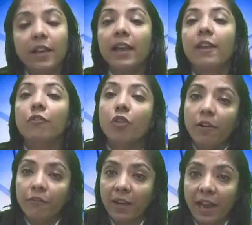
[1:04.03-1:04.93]
If
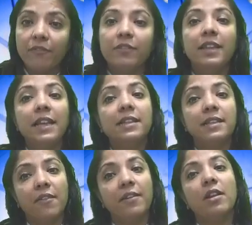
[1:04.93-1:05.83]
not 5, then
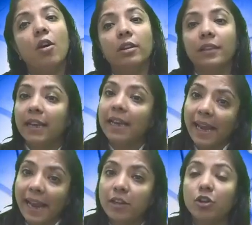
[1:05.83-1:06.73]
7 or then
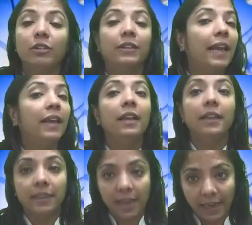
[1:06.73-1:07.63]
8 or then
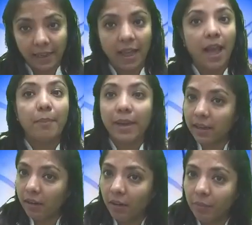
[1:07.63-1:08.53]
9. Am I
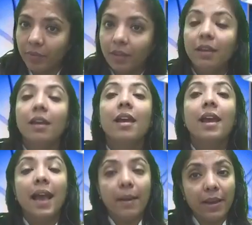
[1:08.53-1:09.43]
clear?
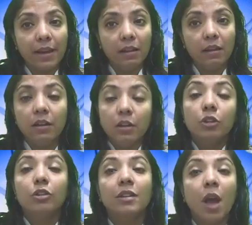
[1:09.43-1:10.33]
Am I clear?
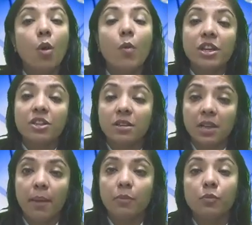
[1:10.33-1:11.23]
So now question
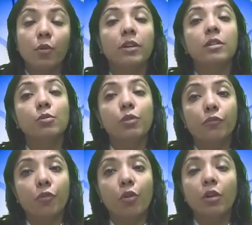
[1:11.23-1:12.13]
comes, what is rule
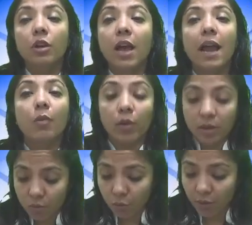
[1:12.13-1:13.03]
4 and what
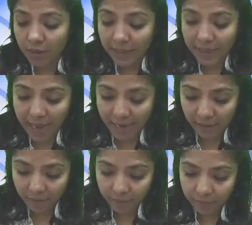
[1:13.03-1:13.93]
is rule 9?
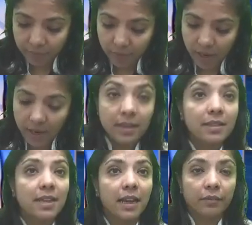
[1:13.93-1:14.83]

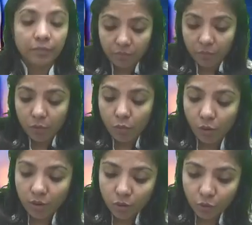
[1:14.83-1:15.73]
Understand. What
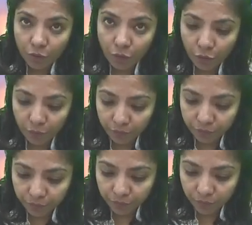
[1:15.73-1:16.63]
is rule 4?
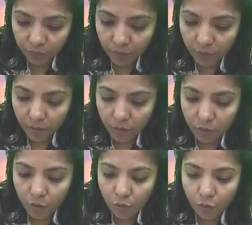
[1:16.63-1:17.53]

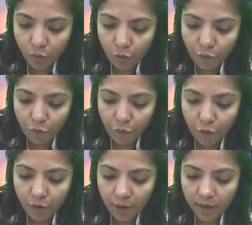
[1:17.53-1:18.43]
Rule
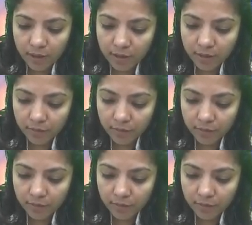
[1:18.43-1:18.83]
4 is